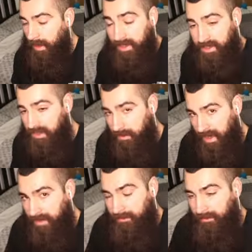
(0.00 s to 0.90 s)
Excuse the beard.
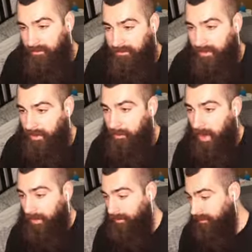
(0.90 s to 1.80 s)
But
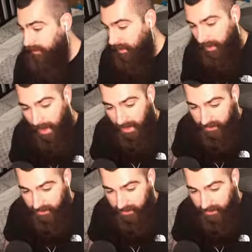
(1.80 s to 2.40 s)
as of